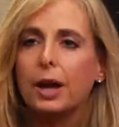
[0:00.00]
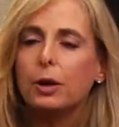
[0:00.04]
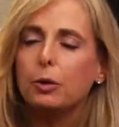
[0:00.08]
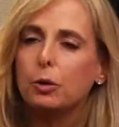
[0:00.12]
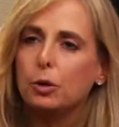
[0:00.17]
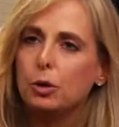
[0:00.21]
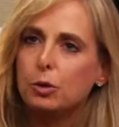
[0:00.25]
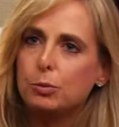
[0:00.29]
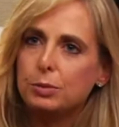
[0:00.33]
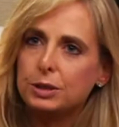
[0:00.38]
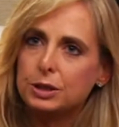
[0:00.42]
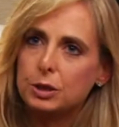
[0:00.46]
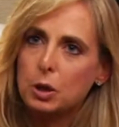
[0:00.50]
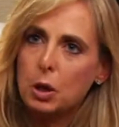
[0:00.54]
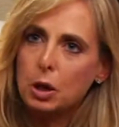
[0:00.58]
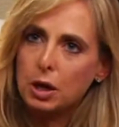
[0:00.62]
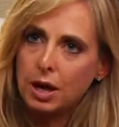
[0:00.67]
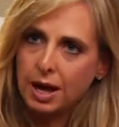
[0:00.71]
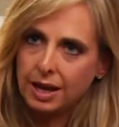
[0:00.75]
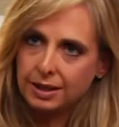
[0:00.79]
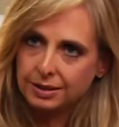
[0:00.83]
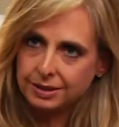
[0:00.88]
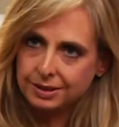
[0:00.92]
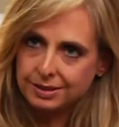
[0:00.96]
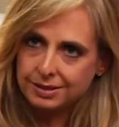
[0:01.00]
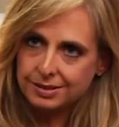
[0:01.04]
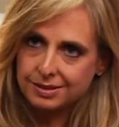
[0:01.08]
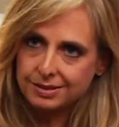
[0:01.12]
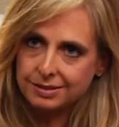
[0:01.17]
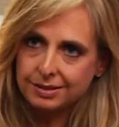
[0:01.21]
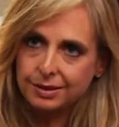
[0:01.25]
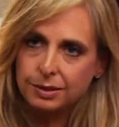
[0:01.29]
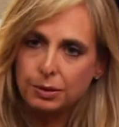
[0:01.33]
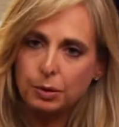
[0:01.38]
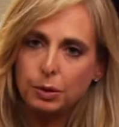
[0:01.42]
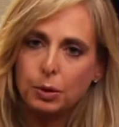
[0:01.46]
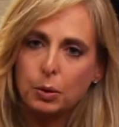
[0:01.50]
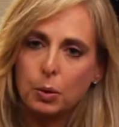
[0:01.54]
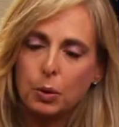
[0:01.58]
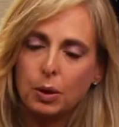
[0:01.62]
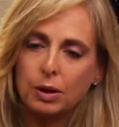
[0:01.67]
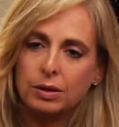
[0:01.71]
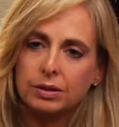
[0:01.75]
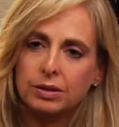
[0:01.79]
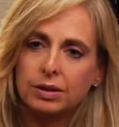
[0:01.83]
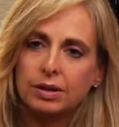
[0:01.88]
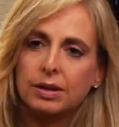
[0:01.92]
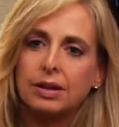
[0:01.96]
I grew up in Long Island, in New
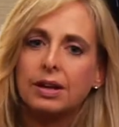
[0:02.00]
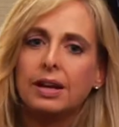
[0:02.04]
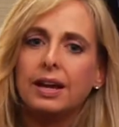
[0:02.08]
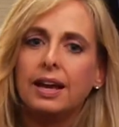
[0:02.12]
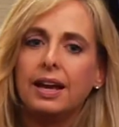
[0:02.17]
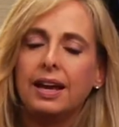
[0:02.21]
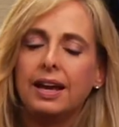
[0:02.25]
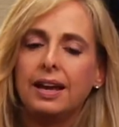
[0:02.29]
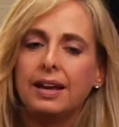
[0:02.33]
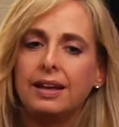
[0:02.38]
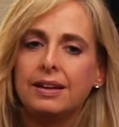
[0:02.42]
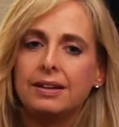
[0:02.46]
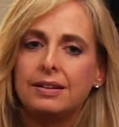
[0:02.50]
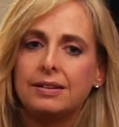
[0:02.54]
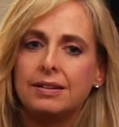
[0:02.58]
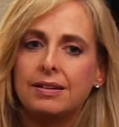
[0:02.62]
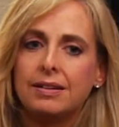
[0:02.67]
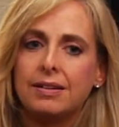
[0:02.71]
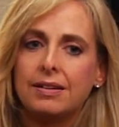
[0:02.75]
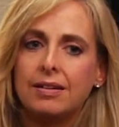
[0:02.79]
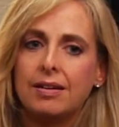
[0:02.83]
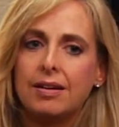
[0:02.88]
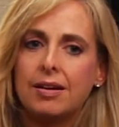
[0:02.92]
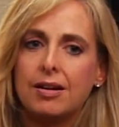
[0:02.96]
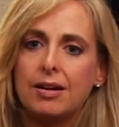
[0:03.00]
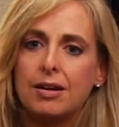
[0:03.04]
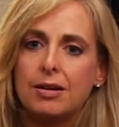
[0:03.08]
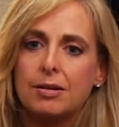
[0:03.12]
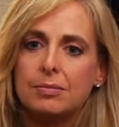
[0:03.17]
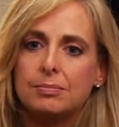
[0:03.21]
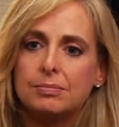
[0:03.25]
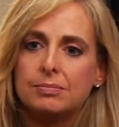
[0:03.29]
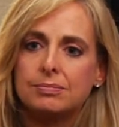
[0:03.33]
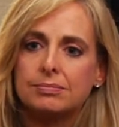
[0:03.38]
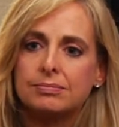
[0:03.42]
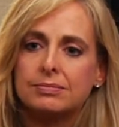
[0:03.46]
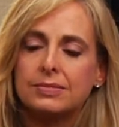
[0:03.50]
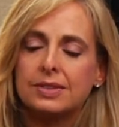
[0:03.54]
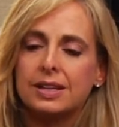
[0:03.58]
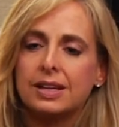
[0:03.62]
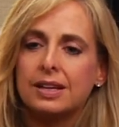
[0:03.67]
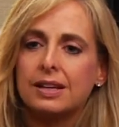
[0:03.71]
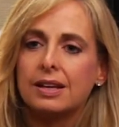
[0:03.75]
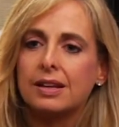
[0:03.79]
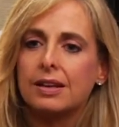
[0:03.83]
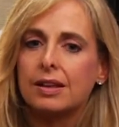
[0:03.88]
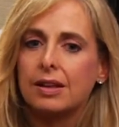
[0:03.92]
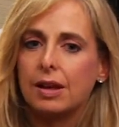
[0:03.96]
York, and um,
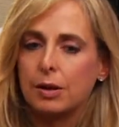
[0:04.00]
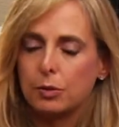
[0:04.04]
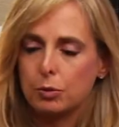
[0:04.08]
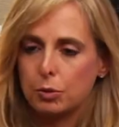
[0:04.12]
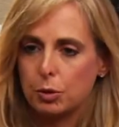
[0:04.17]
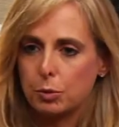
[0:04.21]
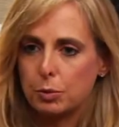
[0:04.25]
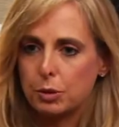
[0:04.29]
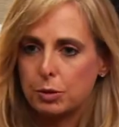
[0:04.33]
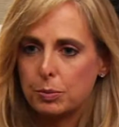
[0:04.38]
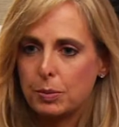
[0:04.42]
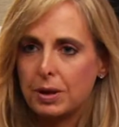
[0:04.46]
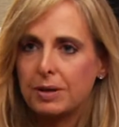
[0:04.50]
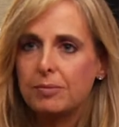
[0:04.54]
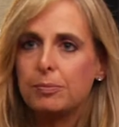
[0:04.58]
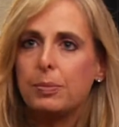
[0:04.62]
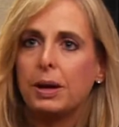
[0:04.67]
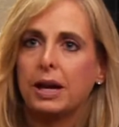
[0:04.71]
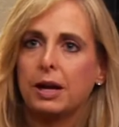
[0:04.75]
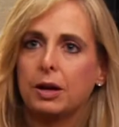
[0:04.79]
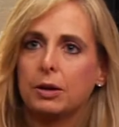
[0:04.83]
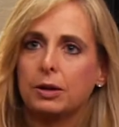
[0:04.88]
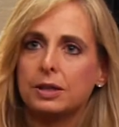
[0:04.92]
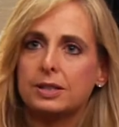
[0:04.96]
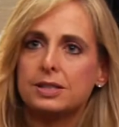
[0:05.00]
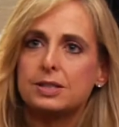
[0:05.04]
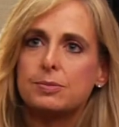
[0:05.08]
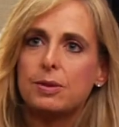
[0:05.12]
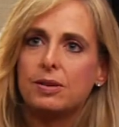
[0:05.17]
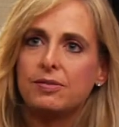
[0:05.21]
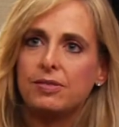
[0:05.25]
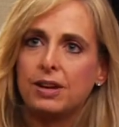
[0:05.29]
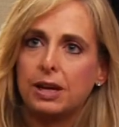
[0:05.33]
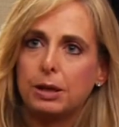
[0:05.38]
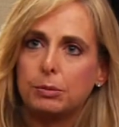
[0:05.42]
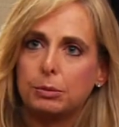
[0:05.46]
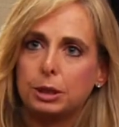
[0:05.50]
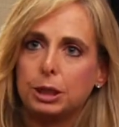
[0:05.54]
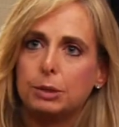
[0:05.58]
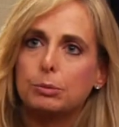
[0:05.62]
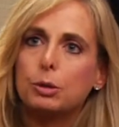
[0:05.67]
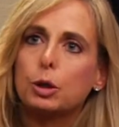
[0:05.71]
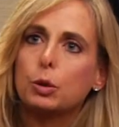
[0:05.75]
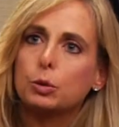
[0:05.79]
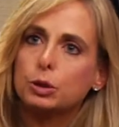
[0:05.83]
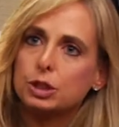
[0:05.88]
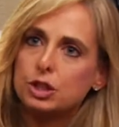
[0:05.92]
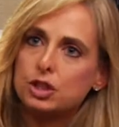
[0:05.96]
I grew up with my parents, my family.
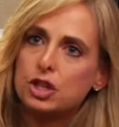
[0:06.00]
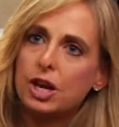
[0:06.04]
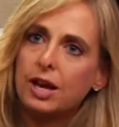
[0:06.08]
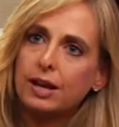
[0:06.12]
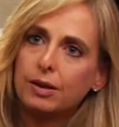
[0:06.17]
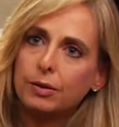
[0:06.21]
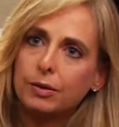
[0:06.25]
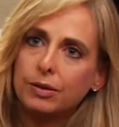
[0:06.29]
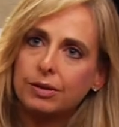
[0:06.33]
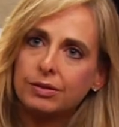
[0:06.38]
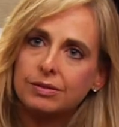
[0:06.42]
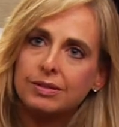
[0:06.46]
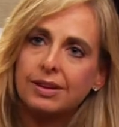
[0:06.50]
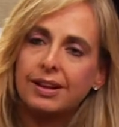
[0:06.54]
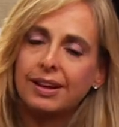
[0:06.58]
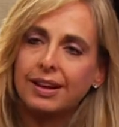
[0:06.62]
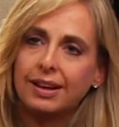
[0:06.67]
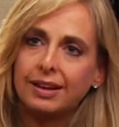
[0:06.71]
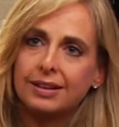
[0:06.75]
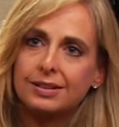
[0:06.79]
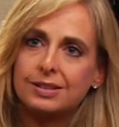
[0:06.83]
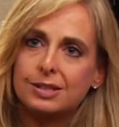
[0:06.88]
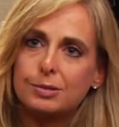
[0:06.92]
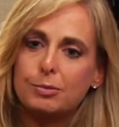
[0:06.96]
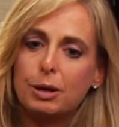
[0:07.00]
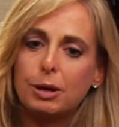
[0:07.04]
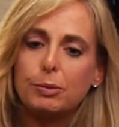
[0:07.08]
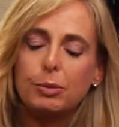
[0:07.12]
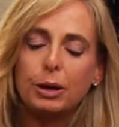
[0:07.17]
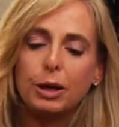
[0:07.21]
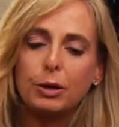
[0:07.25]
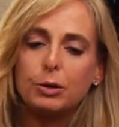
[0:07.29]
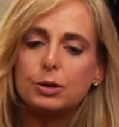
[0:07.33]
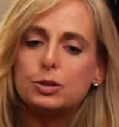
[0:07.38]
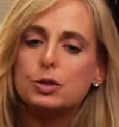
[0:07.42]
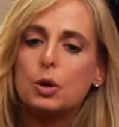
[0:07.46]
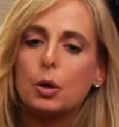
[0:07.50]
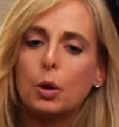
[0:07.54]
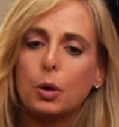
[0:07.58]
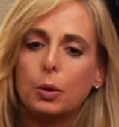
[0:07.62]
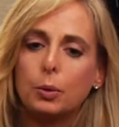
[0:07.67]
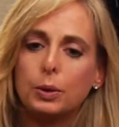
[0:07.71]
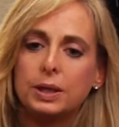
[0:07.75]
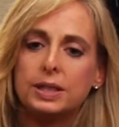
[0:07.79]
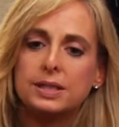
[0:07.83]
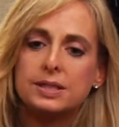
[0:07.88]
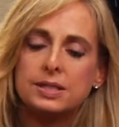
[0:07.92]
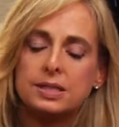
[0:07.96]
I'm an only child, and my parents
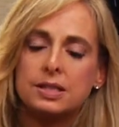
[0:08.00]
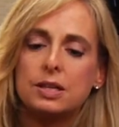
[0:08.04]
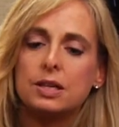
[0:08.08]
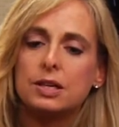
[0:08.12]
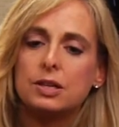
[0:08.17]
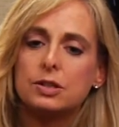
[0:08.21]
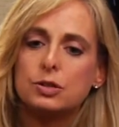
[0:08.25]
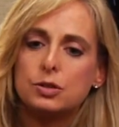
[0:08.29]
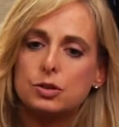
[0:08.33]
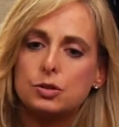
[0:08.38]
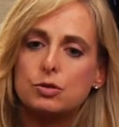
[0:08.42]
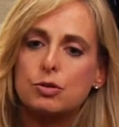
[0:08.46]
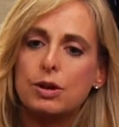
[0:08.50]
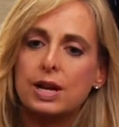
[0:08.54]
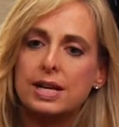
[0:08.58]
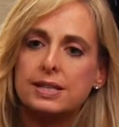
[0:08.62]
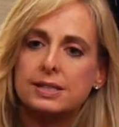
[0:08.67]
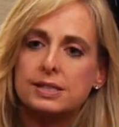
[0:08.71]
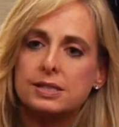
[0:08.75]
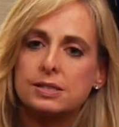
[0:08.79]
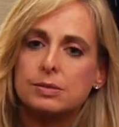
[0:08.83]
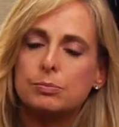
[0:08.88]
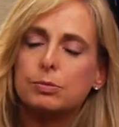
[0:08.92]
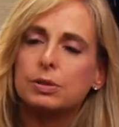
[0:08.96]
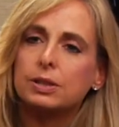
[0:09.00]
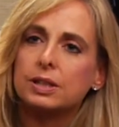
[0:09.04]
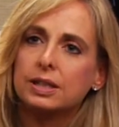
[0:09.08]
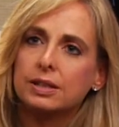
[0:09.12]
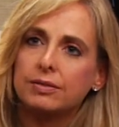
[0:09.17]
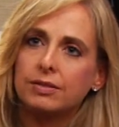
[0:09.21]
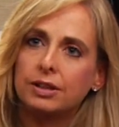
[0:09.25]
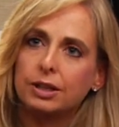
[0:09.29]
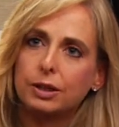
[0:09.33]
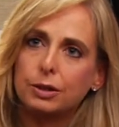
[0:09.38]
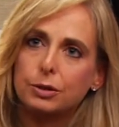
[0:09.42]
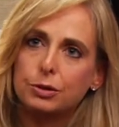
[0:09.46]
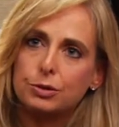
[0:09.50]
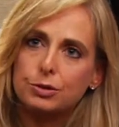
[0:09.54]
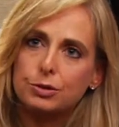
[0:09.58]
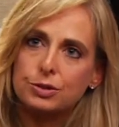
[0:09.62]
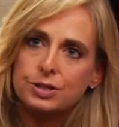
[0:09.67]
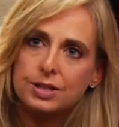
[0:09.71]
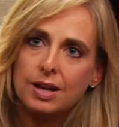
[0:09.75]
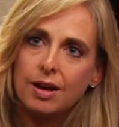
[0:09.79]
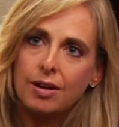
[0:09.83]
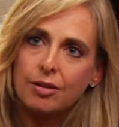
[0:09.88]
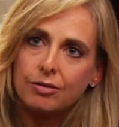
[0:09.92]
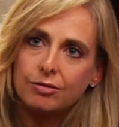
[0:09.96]
always stressed believing in
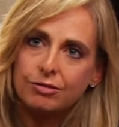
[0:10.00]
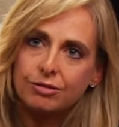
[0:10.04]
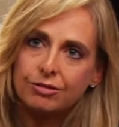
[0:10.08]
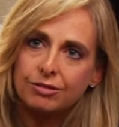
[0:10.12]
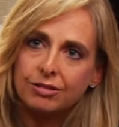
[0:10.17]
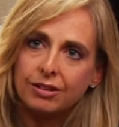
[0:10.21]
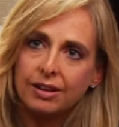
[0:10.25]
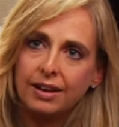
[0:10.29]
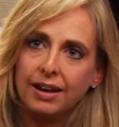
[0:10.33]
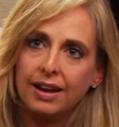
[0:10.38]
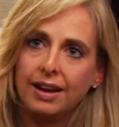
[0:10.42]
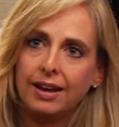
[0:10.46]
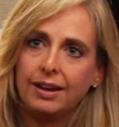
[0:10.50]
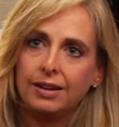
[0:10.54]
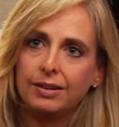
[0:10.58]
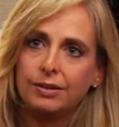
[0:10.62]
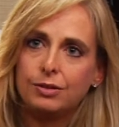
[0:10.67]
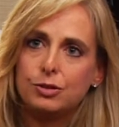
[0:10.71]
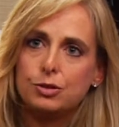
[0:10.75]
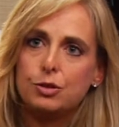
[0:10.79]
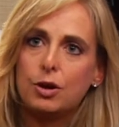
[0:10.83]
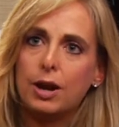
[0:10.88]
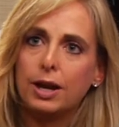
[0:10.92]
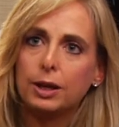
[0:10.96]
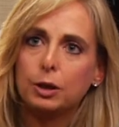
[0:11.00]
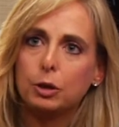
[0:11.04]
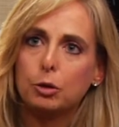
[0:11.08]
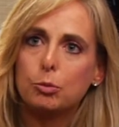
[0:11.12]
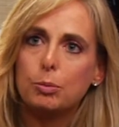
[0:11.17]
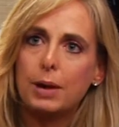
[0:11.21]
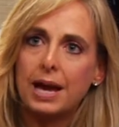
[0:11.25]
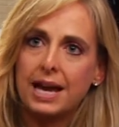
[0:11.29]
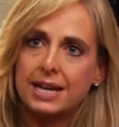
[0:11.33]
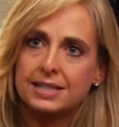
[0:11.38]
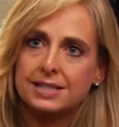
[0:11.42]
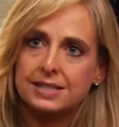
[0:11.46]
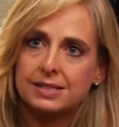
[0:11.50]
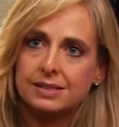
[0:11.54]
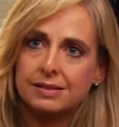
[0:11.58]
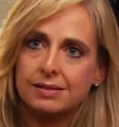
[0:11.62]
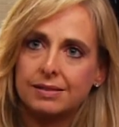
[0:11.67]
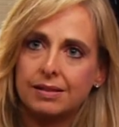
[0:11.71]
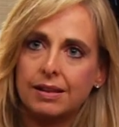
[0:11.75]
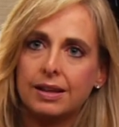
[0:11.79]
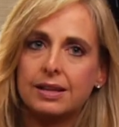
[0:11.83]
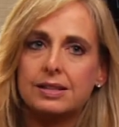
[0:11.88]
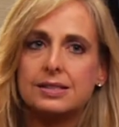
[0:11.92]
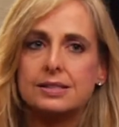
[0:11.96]
yourself and trying your best,
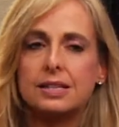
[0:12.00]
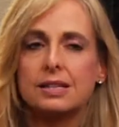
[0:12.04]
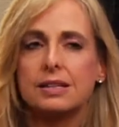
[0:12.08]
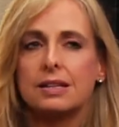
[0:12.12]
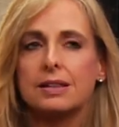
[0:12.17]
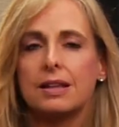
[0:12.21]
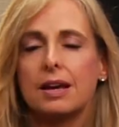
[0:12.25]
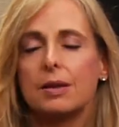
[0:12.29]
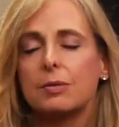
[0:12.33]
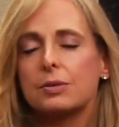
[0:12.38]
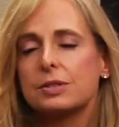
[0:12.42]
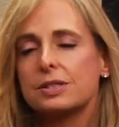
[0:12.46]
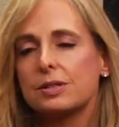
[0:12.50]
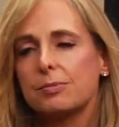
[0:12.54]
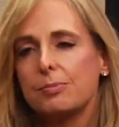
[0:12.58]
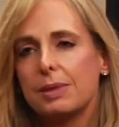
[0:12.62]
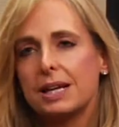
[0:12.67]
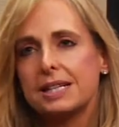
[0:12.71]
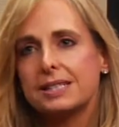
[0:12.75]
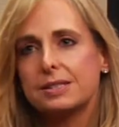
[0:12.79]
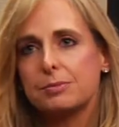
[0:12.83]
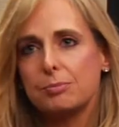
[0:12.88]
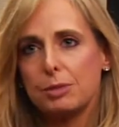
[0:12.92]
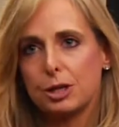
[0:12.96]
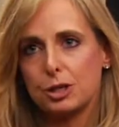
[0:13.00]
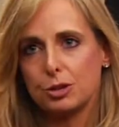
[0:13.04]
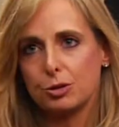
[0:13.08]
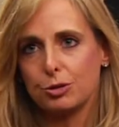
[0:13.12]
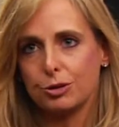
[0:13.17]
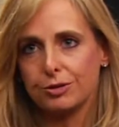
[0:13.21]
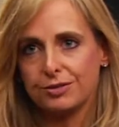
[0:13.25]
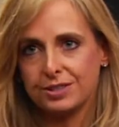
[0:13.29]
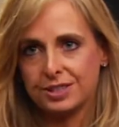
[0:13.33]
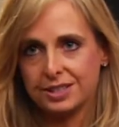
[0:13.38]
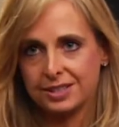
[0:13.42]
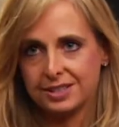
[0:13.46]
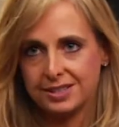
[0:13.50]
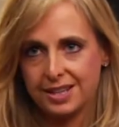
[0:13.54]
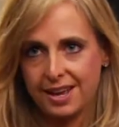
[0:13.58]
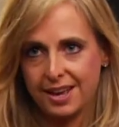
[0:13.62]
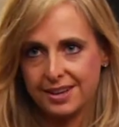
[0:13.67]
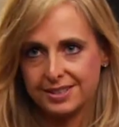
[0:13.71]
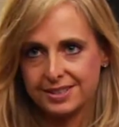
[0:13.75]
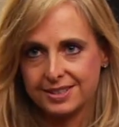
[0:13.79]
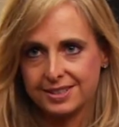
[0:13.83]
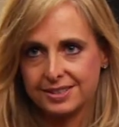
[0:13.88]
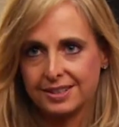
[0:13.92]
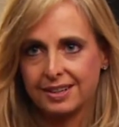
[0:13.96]
and they said that that was the best measure of
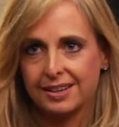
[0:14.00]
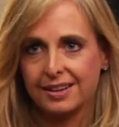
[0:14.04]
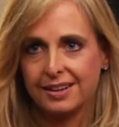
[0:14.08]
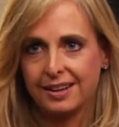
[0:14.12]
success.